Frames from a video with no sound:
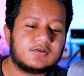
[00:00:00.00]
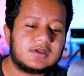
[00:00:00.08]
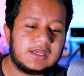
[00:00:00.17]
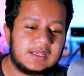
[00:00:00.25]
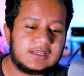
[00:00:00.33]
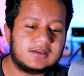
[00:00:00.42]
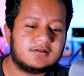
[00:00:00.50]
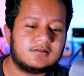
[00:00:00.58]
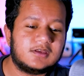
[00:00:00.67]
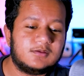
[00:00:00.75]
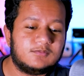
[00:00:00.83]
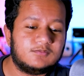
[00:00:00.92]
in
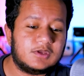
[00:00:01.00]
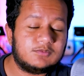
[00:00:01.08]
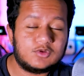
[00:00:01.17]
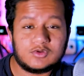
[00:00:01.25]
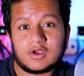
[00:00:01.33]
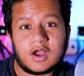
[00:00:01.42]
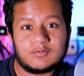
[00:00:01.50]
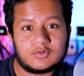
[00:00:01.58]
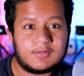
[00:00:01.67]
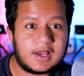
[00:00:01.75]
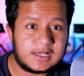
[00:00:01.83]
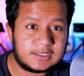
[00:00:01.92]

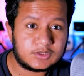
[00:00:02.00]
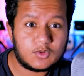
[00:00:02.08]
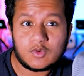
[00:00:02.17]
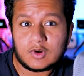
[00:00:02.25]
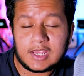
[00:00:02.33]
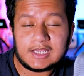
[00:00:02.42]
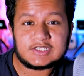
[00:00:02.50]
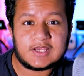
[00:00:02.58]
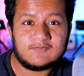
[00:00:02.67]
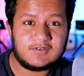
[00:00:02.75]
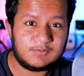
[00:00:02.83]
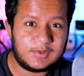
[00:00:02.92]
immunocompromised or
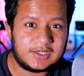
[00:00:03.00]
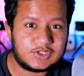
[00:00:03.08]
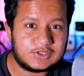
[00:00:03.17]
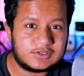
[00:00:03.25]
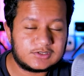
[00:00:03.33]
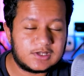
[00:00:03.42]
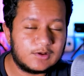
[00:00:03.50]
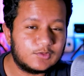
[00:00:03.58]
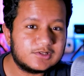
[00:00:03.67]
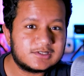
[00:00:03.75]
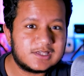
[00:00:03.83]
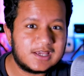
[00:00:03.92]
HIV patients. I
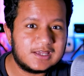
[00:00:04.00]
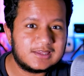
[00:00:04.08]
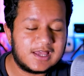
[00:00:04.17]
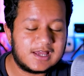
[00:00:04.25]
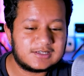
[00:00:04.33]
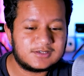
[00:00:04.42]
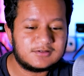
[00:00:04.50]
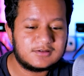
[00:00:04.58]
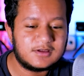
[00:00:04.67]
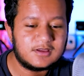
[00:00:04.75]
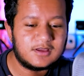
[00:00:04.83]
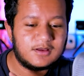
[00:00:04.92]
will say that
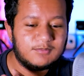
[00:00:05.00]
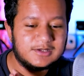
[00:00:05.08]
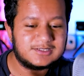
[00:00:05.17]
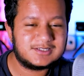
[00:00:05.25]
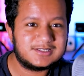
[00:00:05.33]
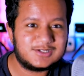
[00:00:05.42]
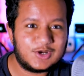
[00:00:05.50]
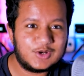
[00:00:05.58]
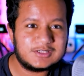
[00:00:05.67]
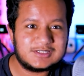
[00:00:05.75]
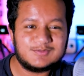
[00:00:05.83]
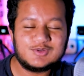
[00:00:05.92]
my sister
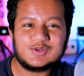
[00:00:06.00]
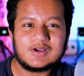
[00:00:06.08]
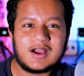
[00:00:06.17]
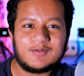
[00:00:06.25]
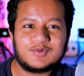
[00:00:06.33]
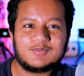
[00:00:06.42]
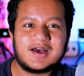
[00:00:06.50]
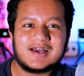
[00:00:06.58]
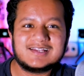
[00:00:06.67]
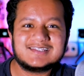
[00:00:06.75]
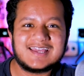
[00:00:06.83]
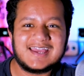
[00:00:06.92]
is
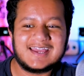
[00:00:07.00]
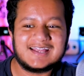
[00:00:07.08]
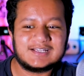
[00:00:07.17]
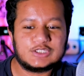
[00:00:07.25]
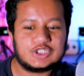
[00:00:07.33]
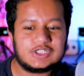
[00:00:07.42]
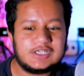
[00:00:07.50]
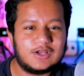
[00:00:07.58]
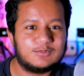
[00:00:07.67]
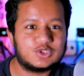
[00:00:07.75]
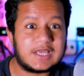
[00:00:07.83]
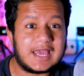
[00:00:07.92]
immunocompromised and she
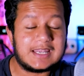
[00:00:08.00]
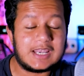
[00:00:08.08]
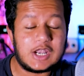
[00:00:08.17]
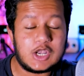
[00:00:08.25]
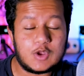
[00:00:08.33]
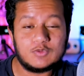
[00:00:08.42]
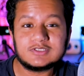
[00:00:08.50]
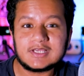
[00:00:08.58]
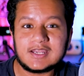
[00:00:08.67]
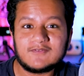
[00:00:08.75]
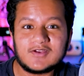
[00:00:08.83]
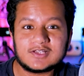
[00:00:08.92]
almost had no
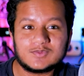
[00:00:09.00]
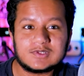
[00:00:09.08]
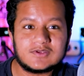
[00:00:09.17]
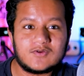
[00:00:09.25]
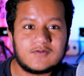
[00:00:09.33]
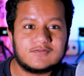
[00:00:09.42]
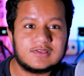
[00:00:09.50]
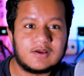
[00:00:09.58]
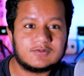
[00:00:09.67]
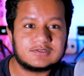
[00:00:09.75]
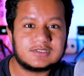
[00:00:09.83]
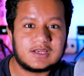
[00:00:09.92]
side effects whatsoever. That
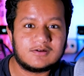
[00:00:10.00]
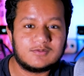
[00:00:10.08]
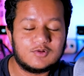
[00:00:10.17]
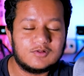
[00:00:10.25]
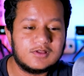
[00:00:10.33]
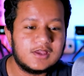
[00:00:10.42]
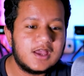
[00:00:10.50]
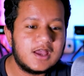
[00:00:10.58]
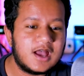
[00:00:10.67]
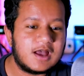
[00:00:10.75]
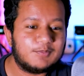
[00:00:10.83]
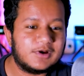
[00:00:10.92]
was terrible.
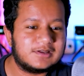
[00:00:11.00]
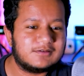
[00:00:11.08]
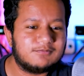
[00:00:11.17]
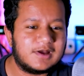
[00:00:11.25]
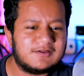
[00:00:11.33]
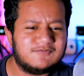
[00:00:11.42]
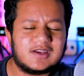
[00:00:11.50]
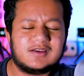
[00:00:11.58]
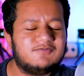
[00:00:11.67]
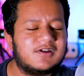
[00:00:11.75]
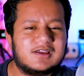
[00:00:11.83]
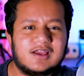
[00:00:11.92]
But my very,
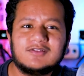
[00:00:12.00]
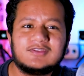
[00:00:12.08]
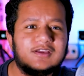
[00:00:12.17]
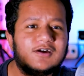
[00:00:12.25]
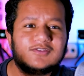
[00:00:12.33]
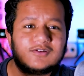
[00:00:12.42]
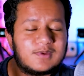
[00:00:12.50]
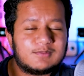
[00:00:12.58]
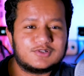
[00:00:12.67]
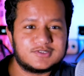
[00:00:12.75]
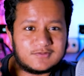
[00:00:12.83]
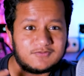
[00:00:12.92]
very healthy other
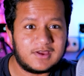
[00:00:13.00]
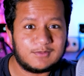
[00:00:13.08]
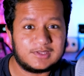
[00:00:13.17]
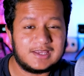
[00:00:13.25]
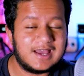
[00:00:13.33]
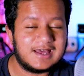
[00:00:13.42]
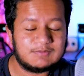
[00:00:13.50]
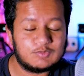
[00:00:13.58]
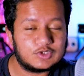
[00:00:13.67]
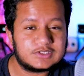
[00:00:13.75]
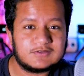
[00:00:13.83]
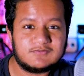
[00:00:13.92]
members of the family had
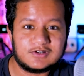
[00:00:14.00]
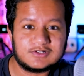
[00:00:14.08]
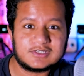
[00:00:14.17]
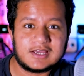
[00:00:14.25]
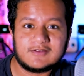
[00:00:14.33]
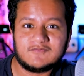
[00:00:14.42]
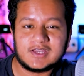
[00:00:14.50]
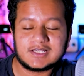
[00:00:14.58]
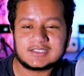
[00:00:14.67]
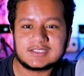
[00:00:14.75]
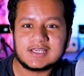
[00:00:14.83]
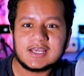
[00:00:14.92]
more severe side
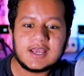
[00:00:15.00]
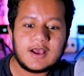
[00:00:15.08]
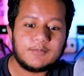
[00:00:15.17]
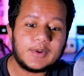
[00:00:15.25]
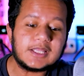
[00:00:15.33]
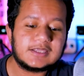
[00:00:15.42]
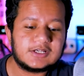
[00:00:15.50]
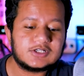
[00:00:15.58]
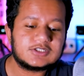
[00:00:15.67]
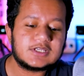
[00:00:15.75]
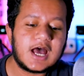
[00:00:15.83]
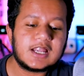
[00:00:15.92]
effects. But
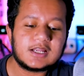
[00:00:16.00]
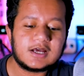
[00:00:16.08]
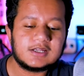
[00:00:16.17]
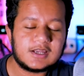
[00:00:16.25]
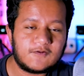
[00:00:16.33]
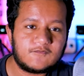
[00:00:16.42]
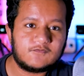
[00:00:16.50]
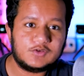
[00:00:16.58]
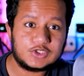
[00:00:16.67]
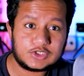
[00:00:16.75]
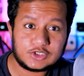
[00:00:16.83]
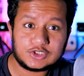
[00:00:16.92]
there's not enough
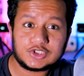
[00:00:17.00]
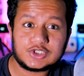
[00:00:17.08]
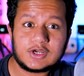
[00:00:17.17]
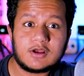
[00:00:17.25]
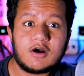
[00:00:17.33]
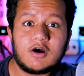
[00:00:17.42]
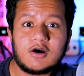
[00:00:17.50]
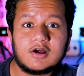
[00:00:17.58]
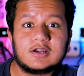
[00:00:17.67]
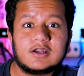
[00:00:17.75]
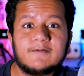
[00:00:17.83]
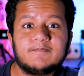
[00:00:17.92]
research
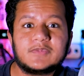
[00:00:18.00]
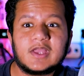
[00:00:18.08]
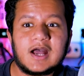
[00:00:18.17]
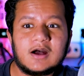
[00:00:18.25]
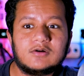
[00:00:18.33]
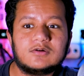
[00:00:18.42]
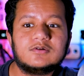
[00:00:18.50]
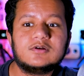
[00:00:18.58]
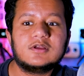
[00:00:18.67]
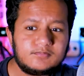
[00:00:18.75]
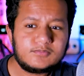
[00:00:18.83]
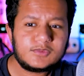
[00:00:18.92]
on how
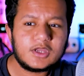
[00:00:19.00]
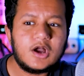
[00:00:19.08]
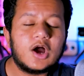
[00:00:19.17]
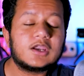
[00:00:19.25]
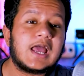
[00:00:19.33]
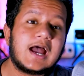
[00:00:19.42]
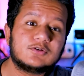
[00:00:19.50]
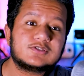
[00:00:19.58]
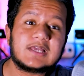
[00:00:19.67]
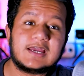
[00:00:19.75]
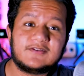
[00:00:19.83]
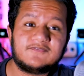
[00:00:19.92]
on how
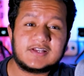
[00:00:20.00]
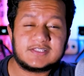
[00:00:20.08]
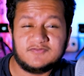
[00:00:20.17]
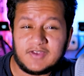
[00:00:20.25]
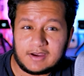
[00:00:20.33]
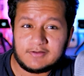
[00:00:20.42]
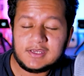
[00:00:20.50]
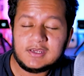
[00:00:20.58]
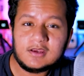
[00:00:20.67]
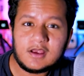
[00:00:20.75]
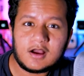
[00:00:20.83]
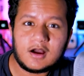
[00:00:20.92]
side effects
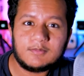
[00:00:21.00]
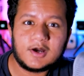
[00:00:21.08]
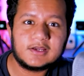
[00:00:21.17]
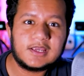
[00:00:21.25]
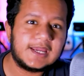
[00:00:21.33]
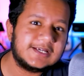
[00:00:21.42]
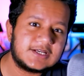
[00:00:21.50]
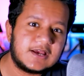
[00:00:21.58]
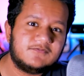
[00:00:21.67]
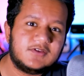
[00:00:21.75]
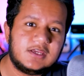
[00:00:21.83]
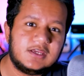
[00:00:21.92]
vary among
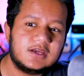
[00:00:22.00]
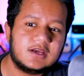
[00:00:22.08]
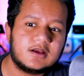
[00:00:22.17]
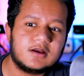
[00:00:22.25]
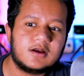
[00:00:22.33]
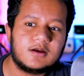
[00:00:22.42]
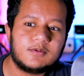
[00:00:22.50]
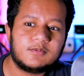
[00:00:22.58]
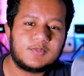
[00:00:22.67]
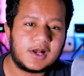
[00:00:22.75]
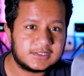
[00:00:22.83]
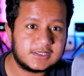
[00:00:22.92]
HIV
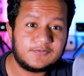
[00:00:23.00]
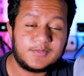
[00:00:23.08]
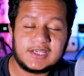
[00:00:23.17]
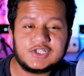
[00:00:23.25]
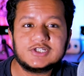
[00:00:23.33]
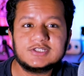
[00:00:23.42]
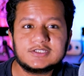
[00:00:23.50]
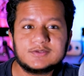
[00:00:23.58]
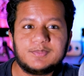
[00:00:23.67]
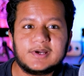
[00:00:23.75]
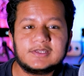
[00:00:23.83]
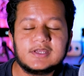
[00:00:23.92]
positive patients,
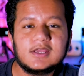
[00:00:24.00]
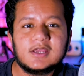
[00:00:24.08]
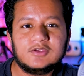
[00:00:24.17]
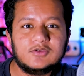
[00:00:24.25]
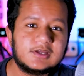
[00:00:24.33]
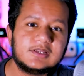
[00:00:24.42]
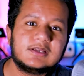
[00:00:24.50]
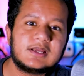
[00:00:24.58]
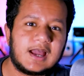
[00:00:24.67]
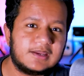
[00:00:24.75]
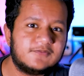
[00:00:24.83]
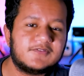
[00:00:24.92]
but you can
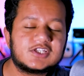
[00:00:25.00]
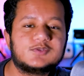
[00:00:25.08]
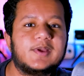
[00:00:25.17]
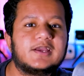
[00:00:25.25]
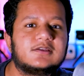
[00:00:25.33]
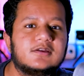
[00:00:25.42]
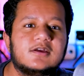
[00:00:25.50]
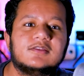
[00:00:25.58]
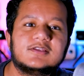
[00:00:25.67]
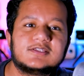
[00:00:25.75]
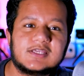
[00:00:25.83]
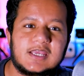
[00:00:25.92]
kind of expect
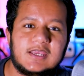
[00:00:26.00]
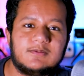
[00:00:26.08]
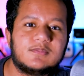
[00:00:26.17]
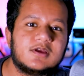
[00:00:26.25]
the same